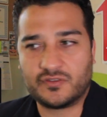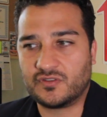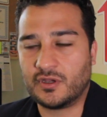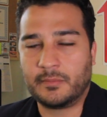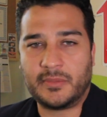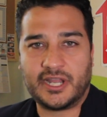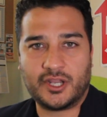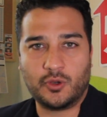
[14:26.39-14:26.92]

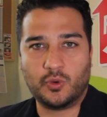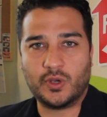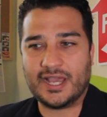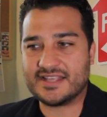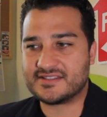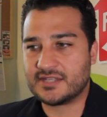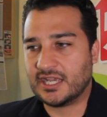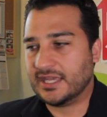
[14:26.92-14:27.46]
somebody who
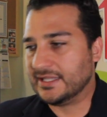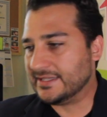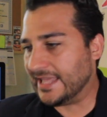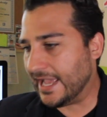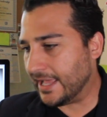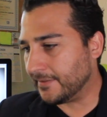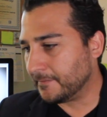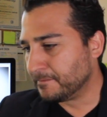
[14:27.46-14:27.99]
has
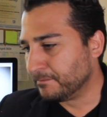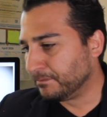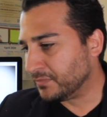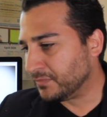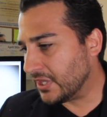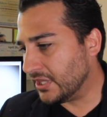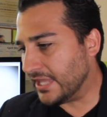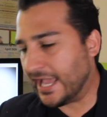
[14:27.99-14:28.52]
that
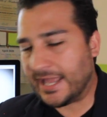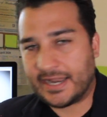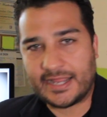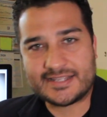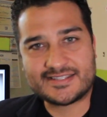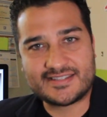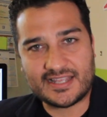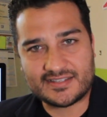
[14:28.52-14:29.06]

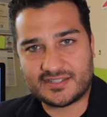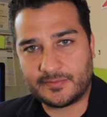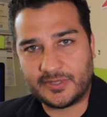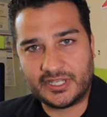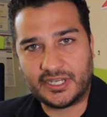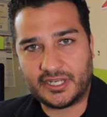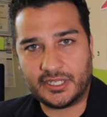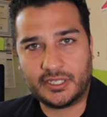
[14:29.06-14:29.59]

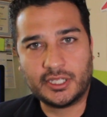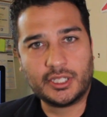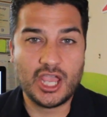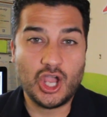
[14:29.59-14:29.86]
accessibility.